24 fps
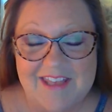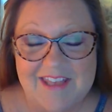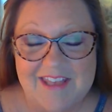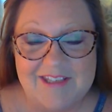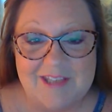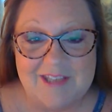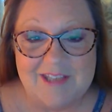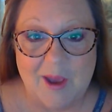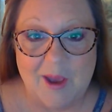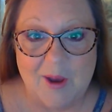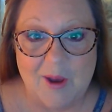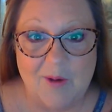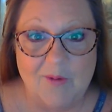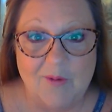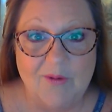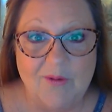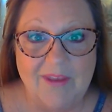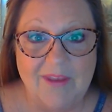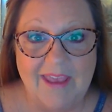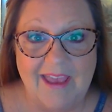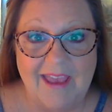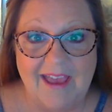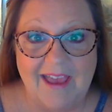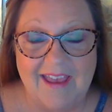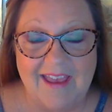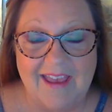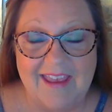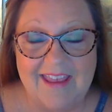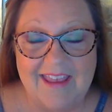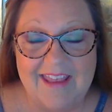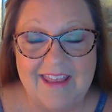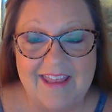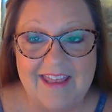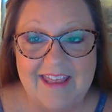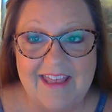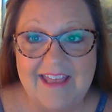So,
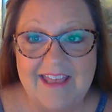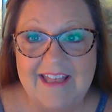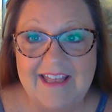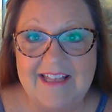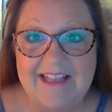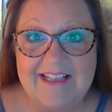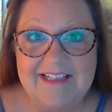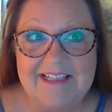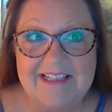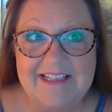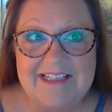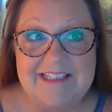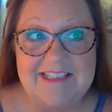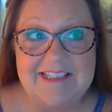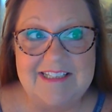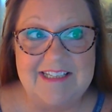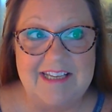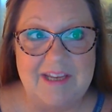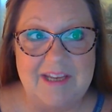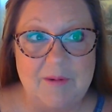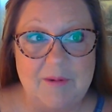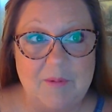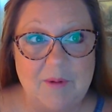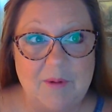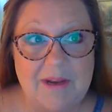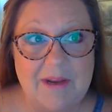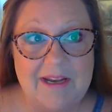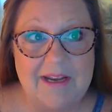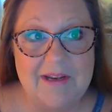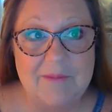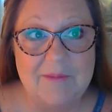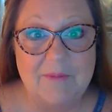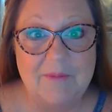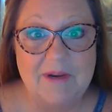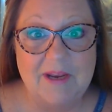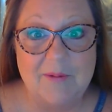yeah, let's see.
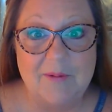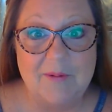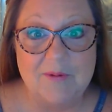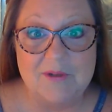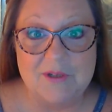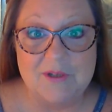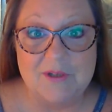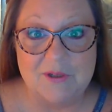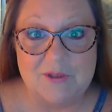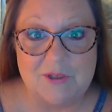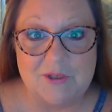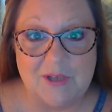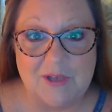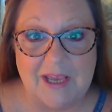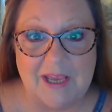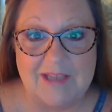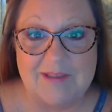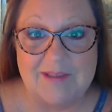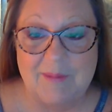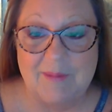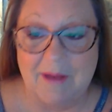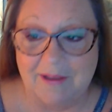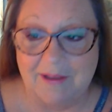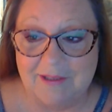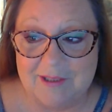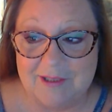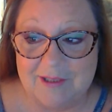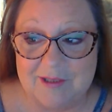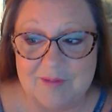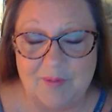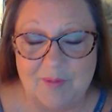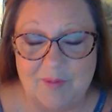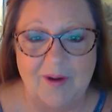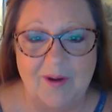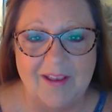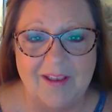What I want to talk to you guys about
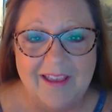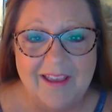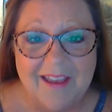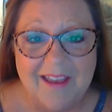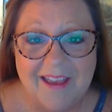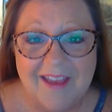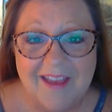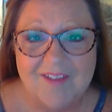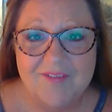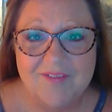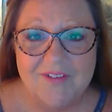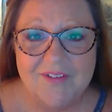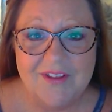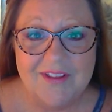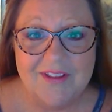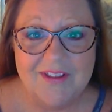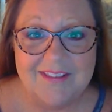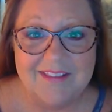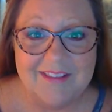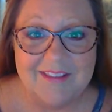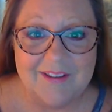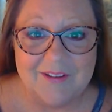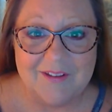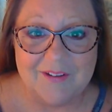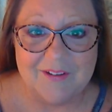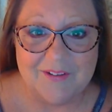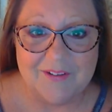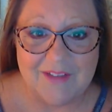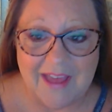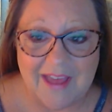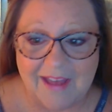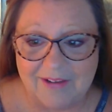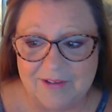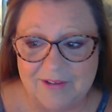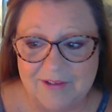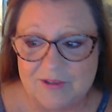this morning. I feel a little
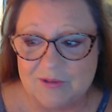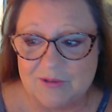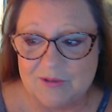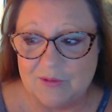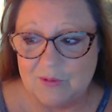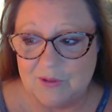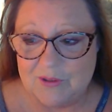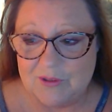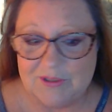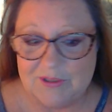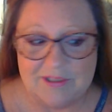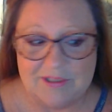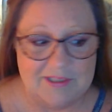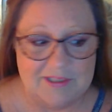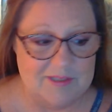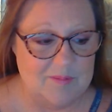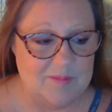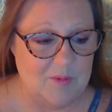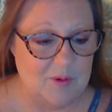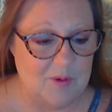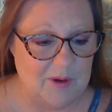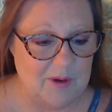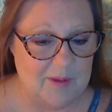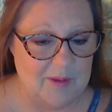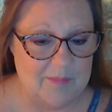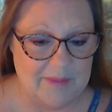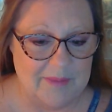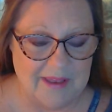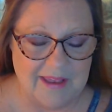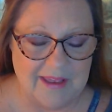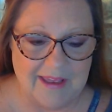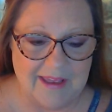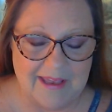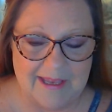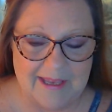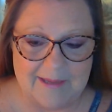out of sorts this morning, but,